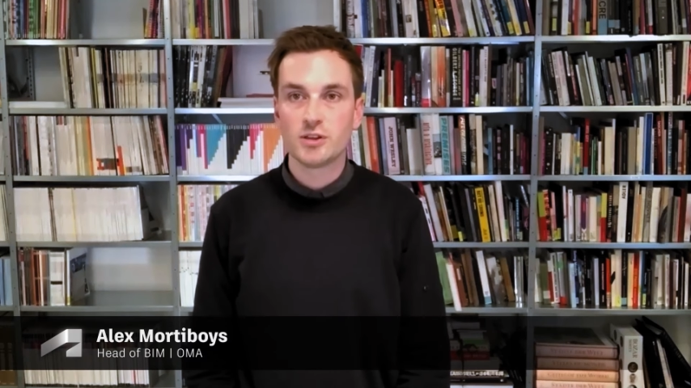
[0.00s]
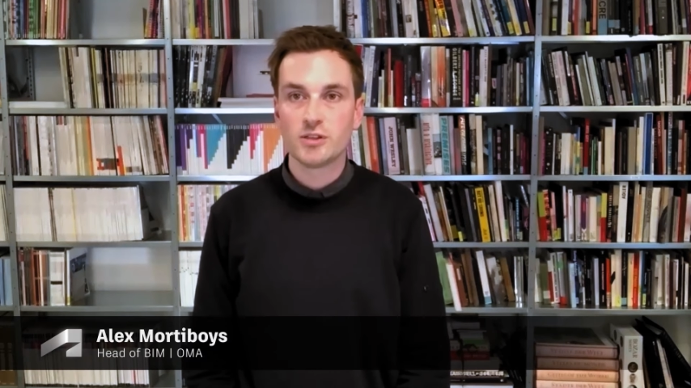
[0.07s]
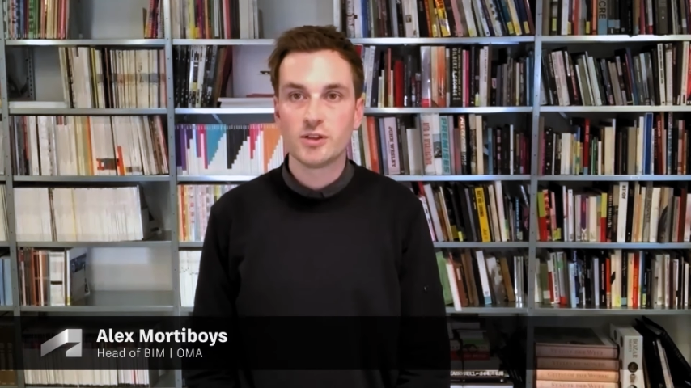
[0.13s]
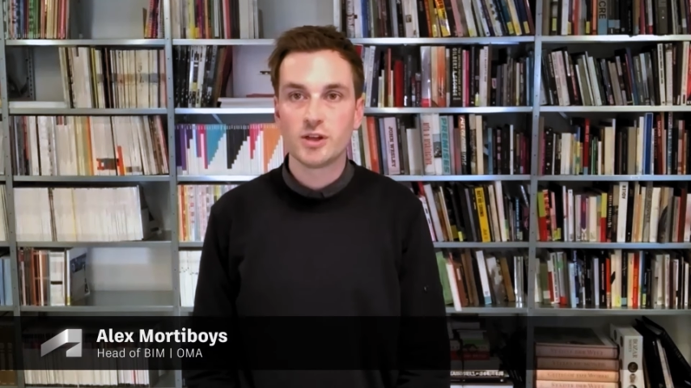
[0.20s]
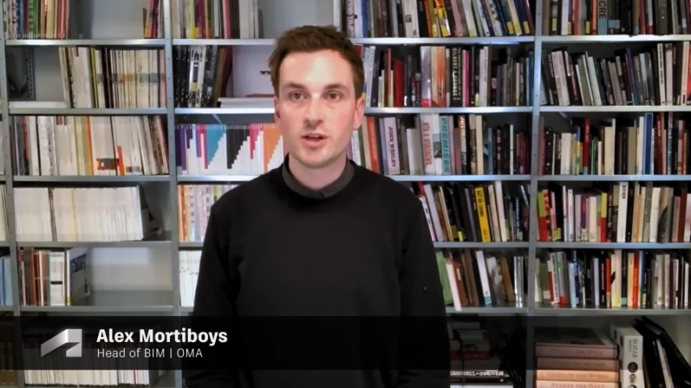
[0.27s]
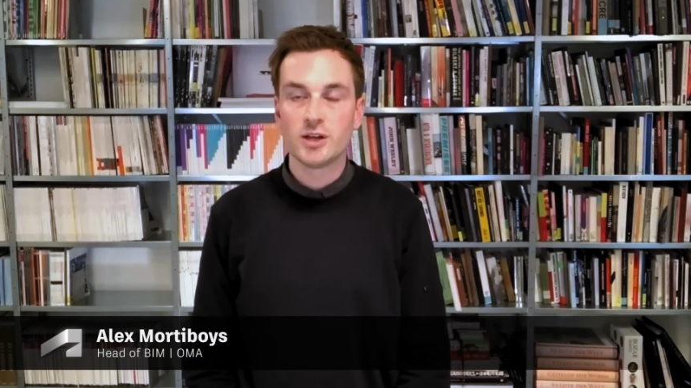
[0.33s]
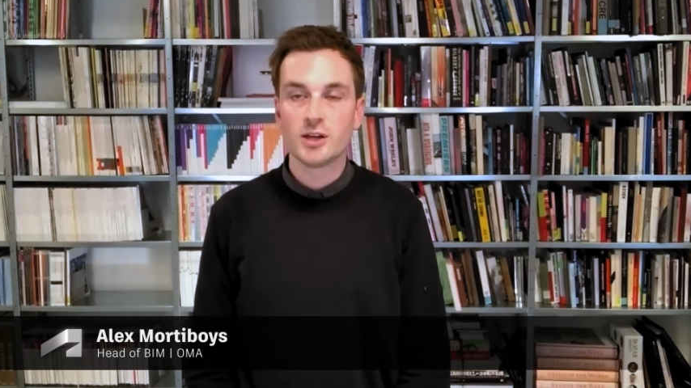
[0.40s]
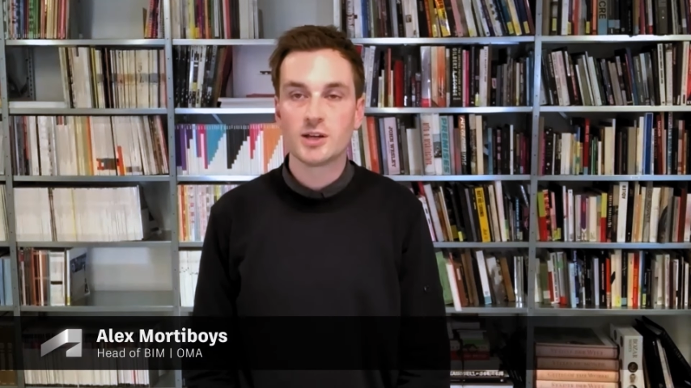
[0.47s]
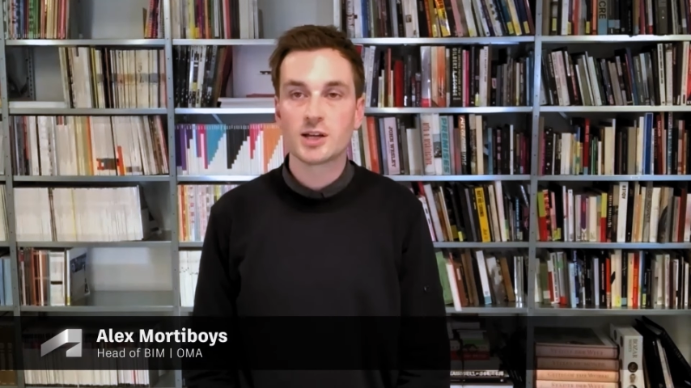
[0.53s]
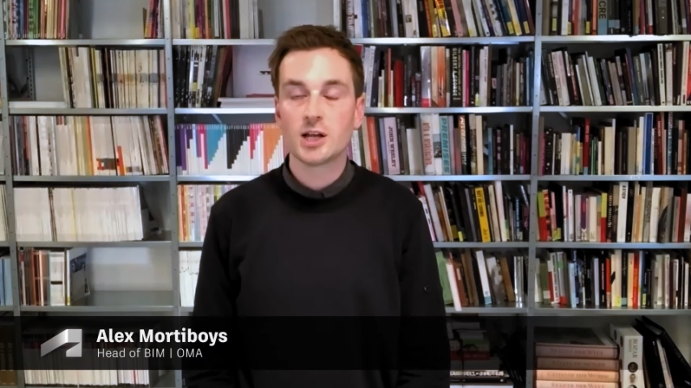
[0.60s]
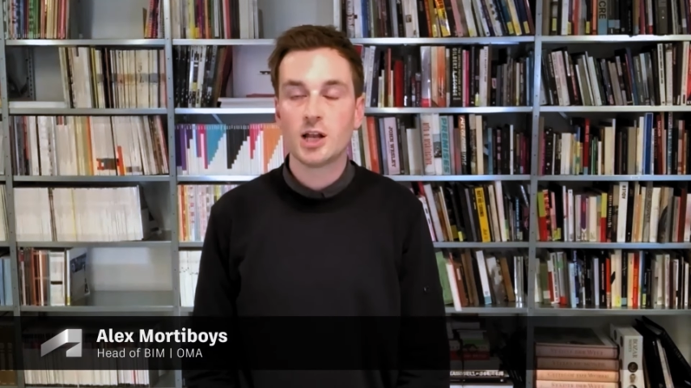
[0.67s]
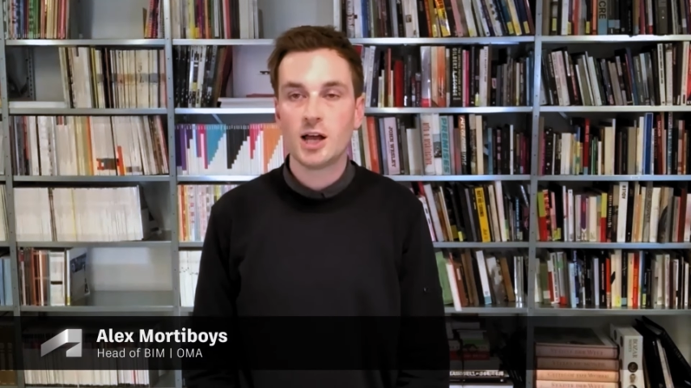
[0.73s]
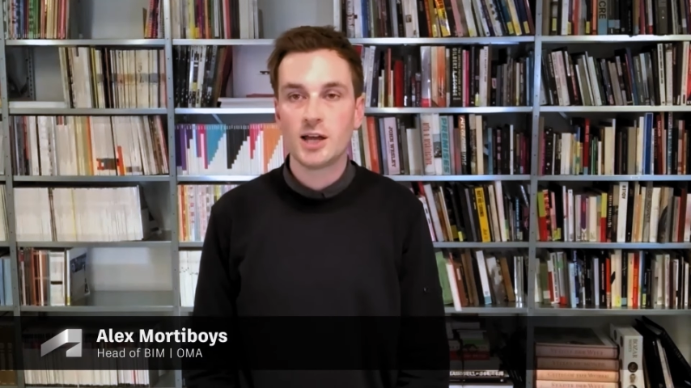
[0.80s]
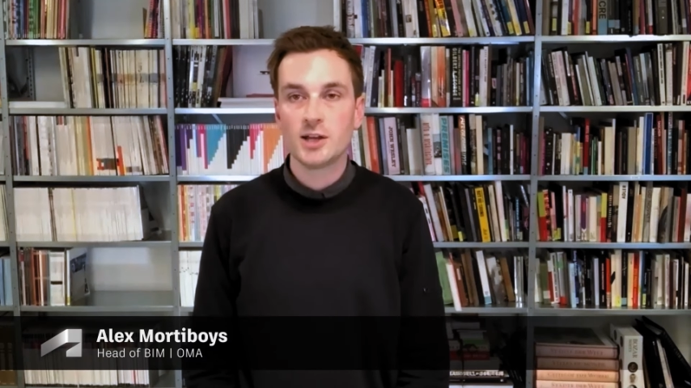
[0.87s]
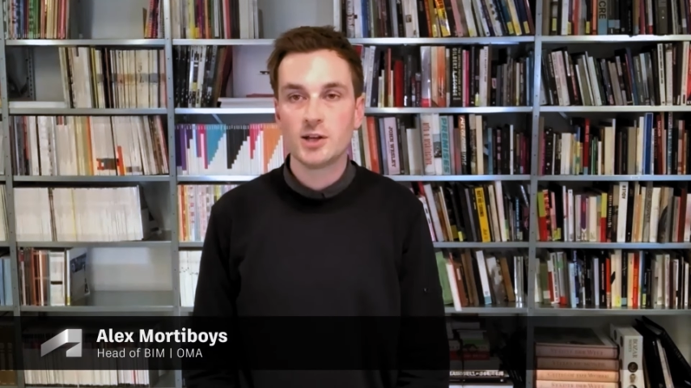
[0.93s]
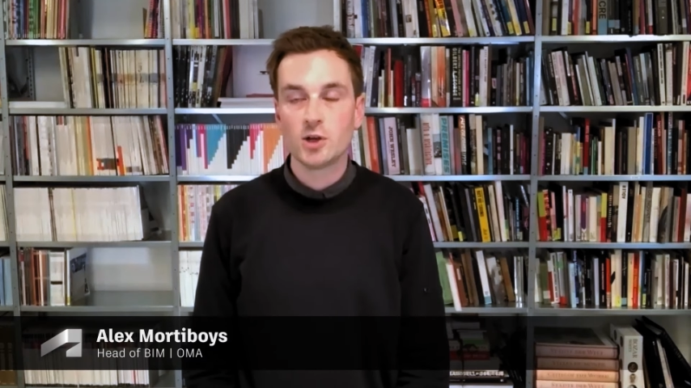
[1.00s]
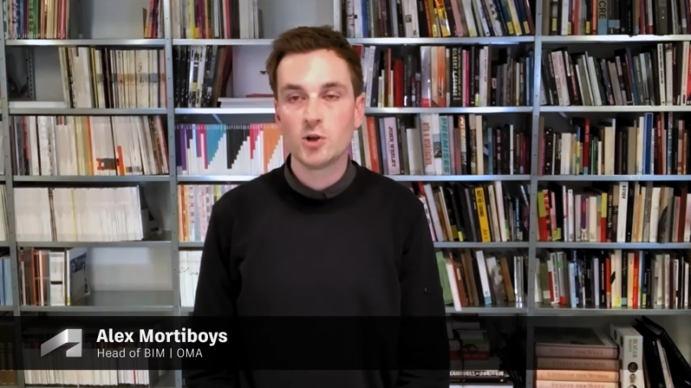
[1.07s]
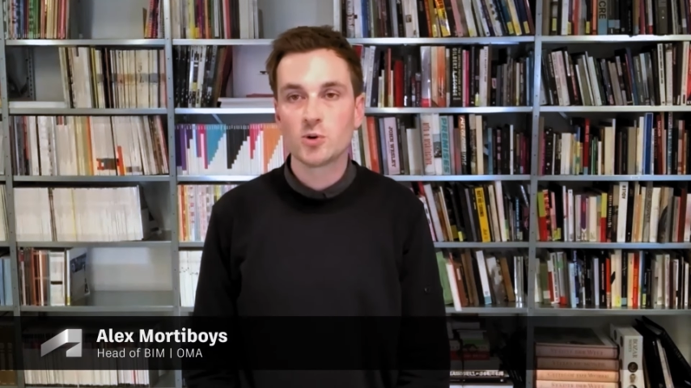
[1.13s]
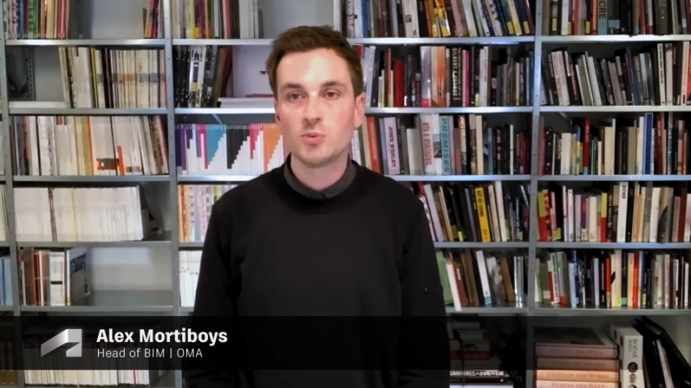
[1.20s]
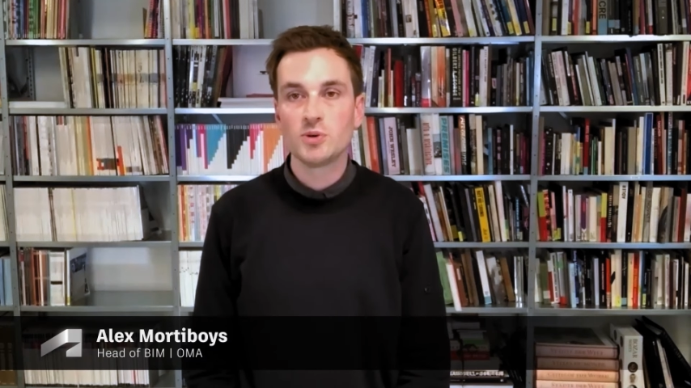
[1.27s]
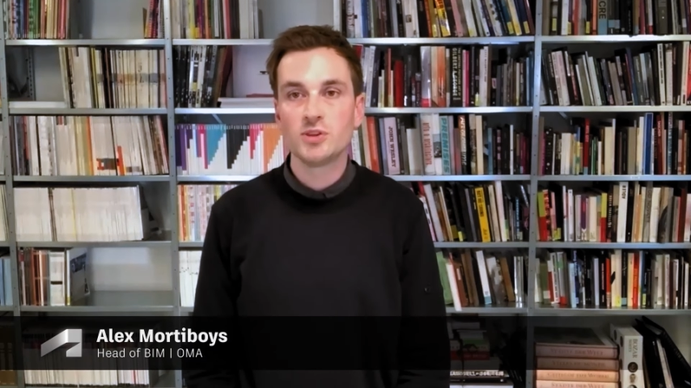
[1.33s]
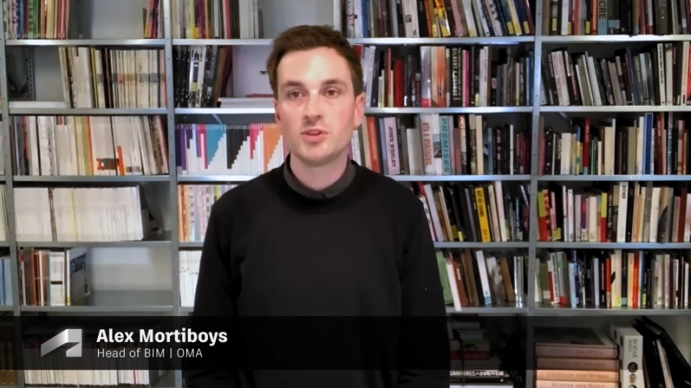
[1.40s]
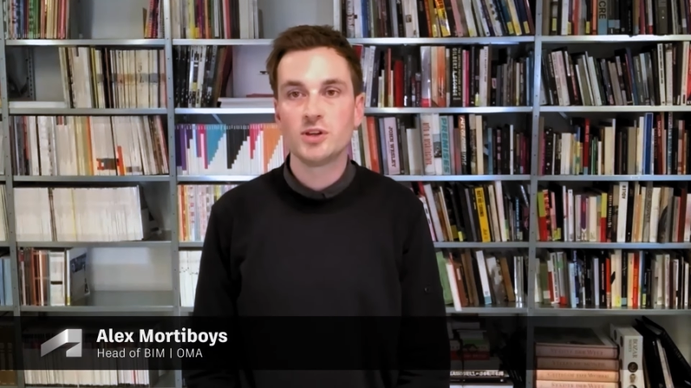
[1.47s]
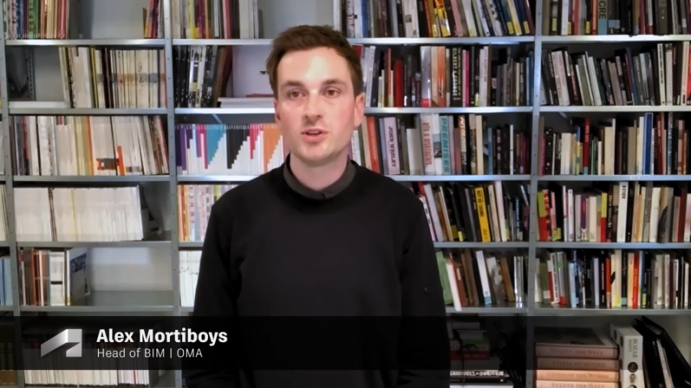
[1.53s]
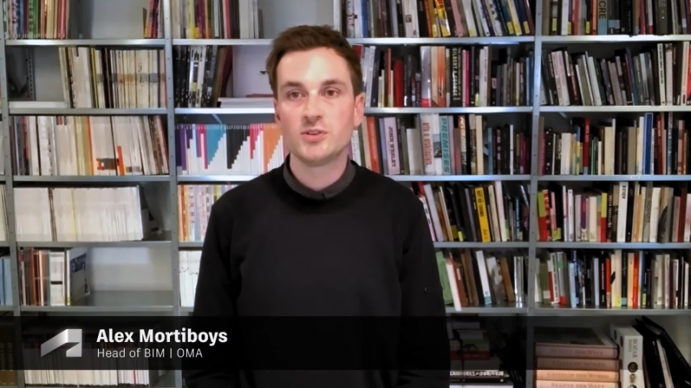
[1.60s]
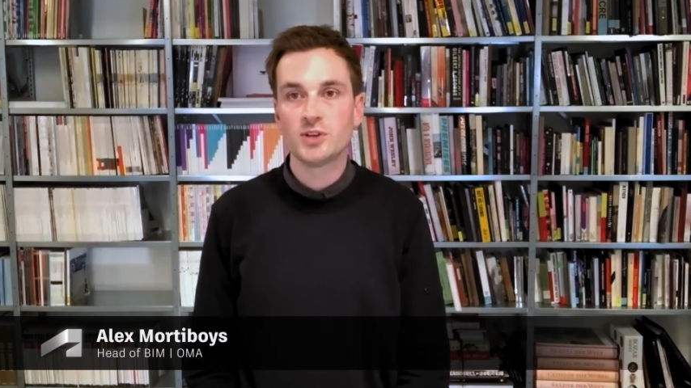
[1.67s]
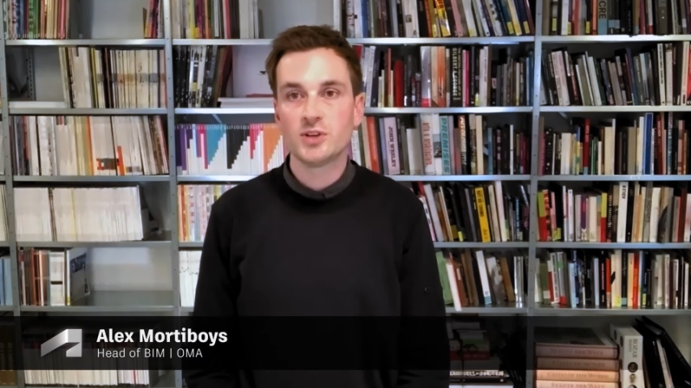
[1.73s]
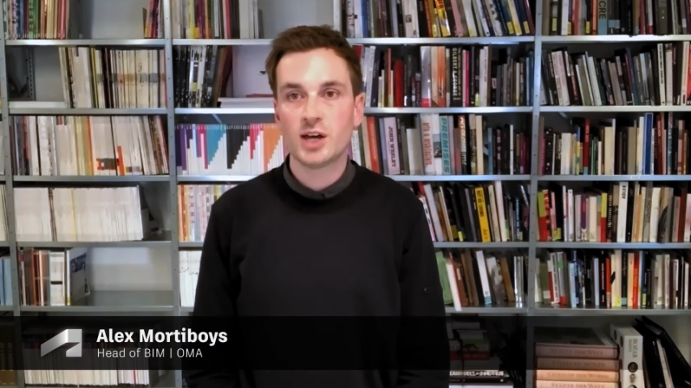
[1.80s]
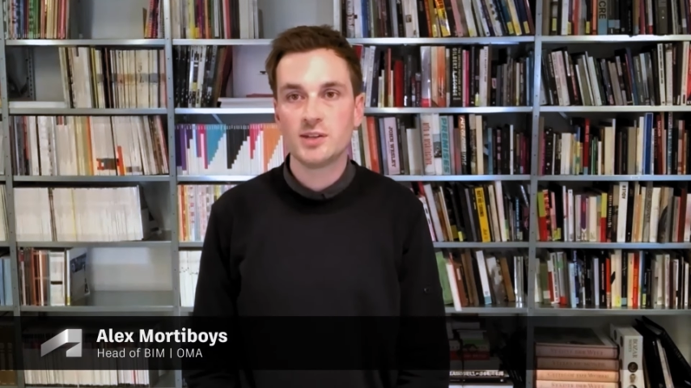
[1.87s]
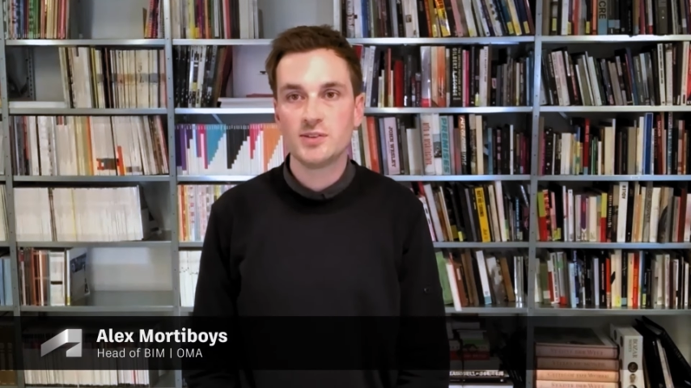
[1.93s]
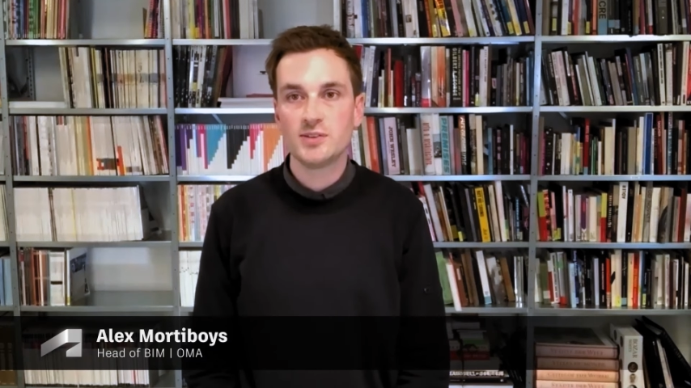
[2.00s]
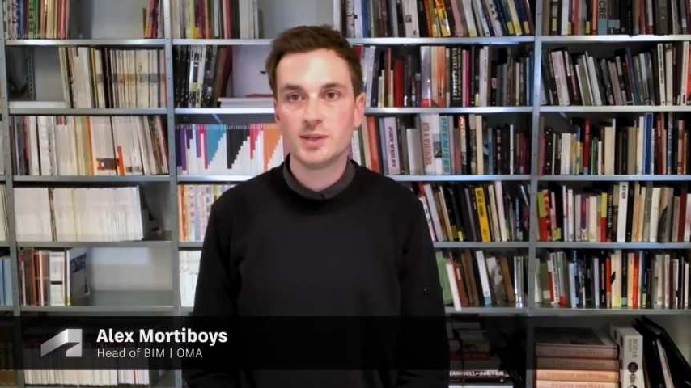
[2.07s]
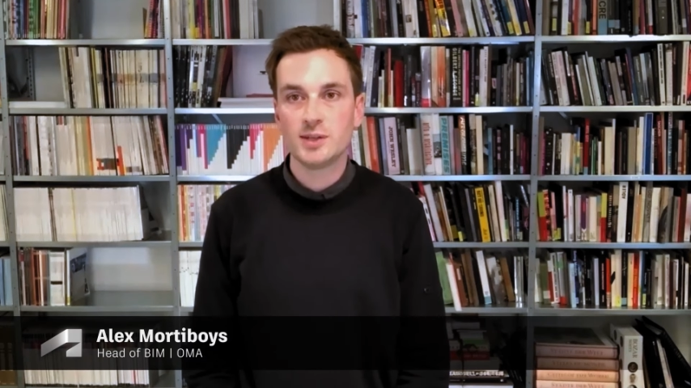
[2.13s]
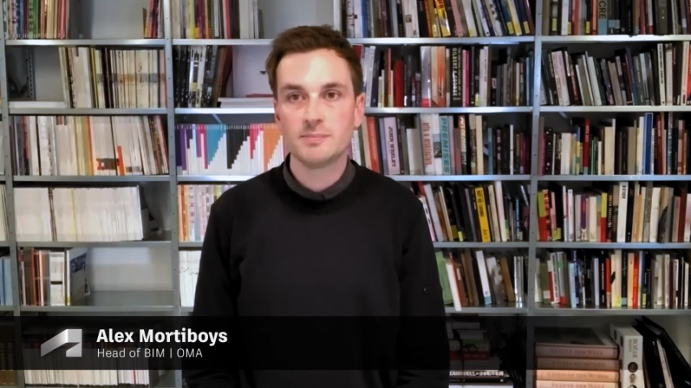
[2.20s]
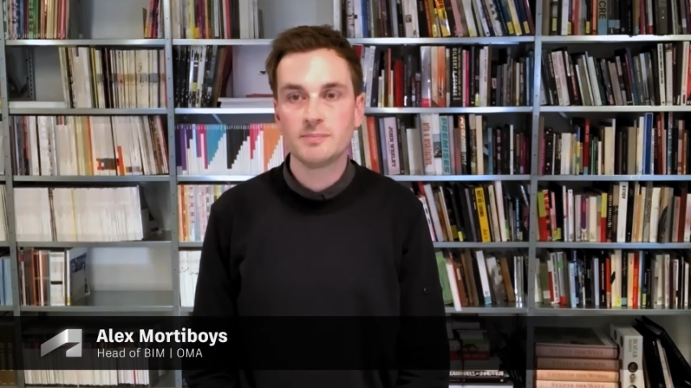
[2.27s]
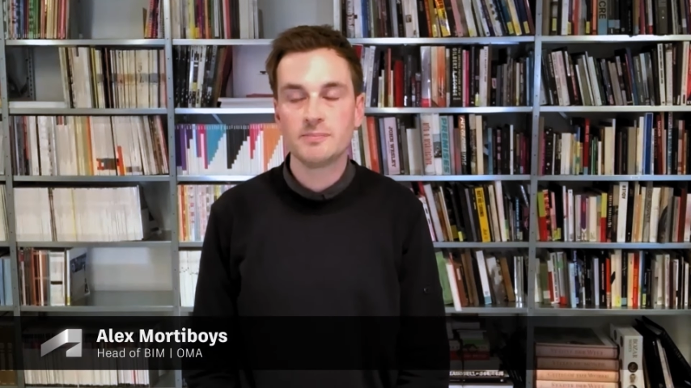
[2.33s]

the client, along with the design team,